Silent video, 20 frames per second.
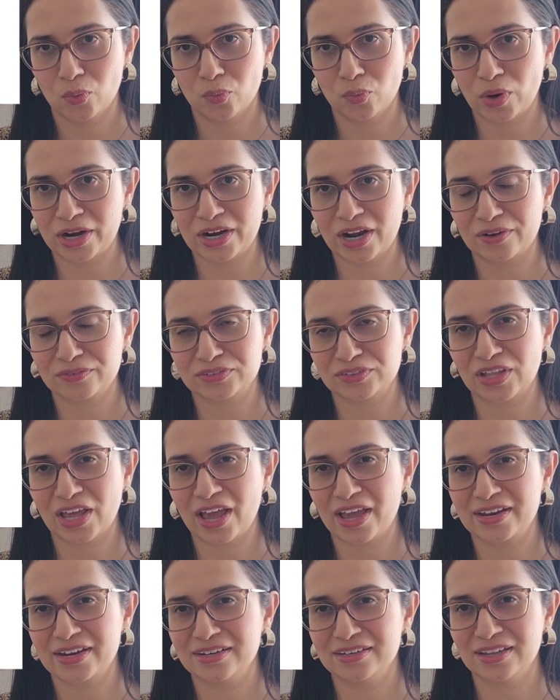right after
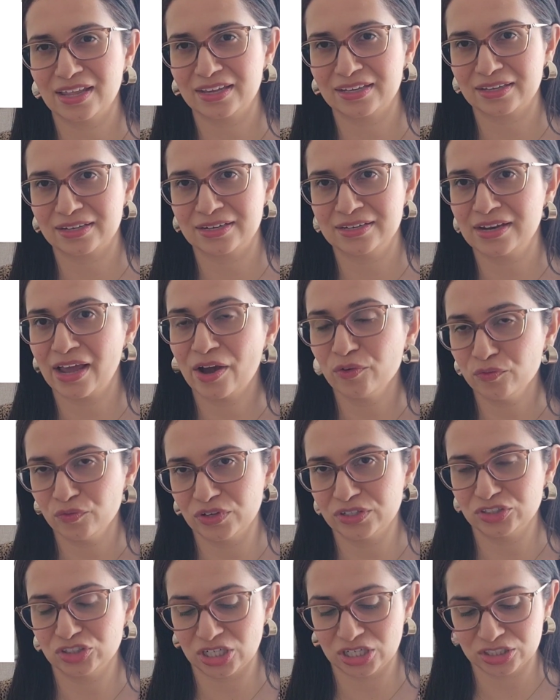that, and like an
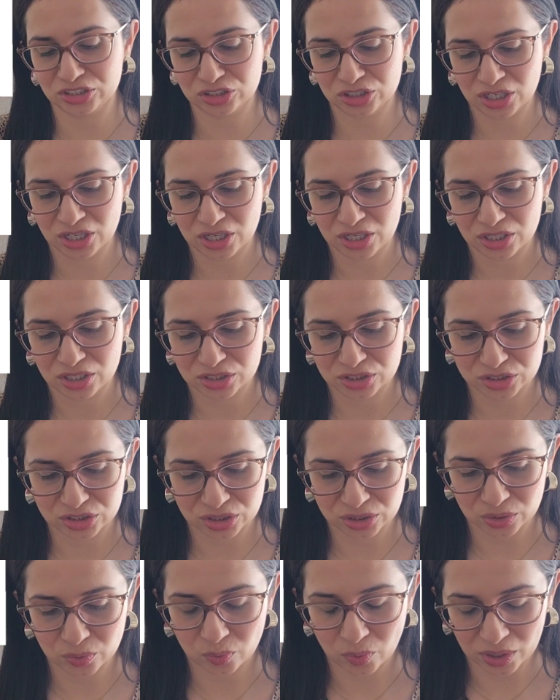outfit change,
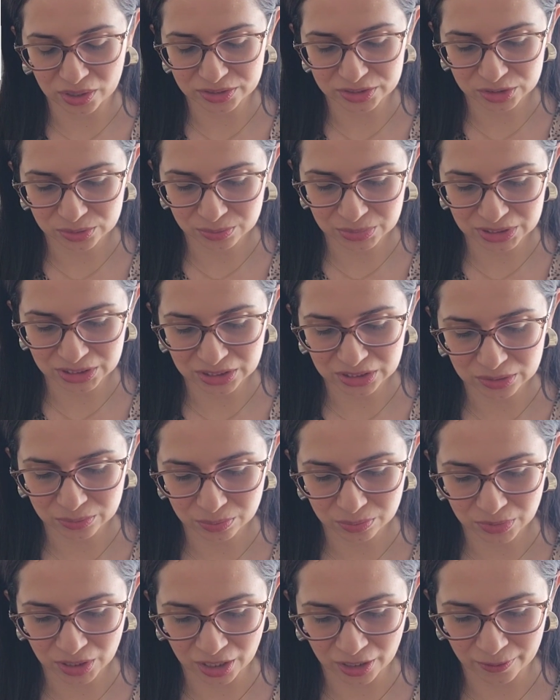she'll want to
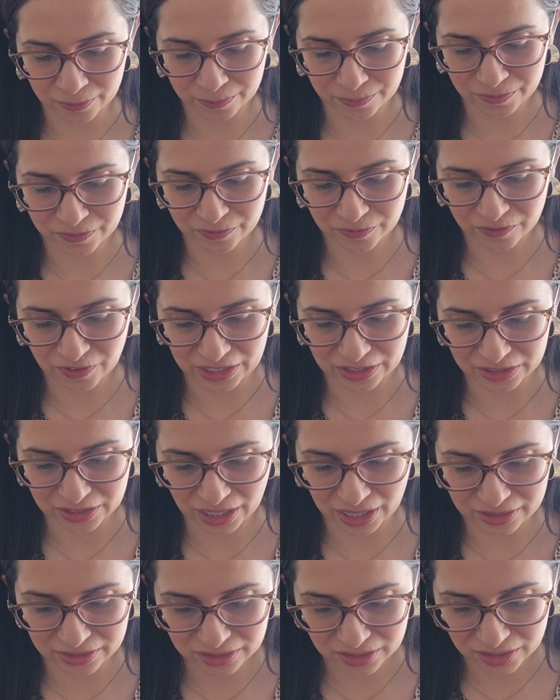be fed
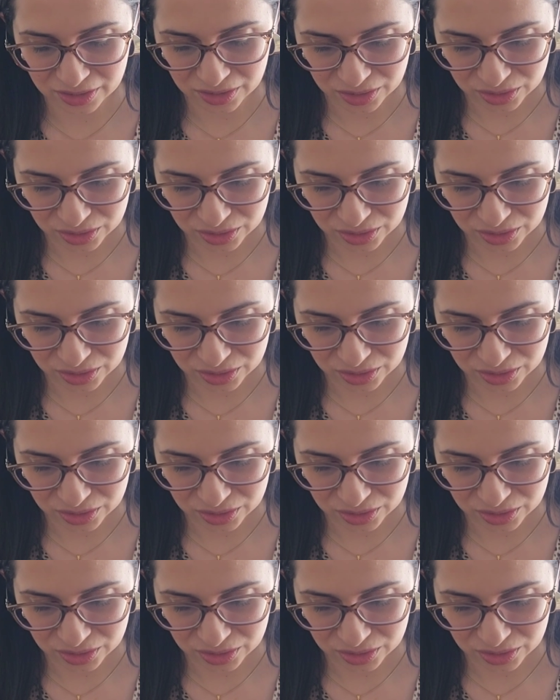again.